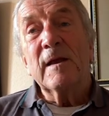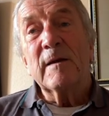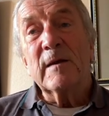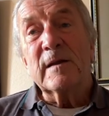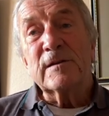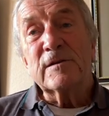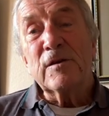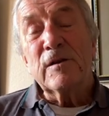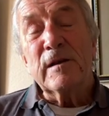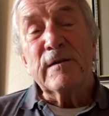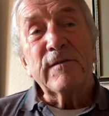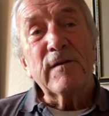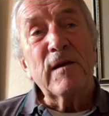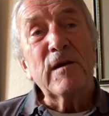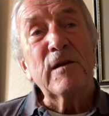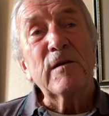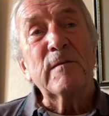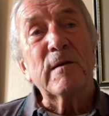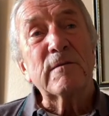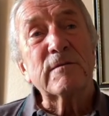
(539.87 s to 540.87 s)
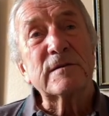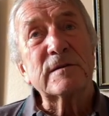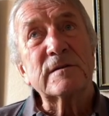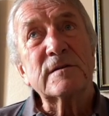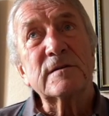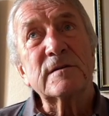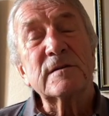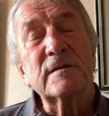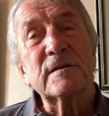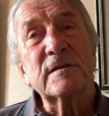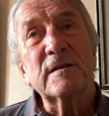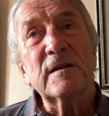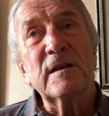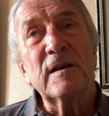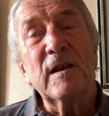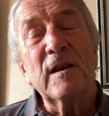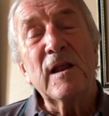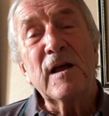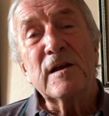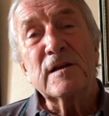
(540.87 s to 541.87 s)
and turning for home, I was
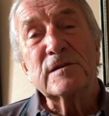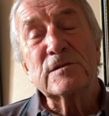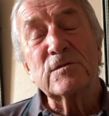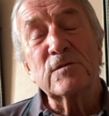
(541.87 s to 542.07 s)
last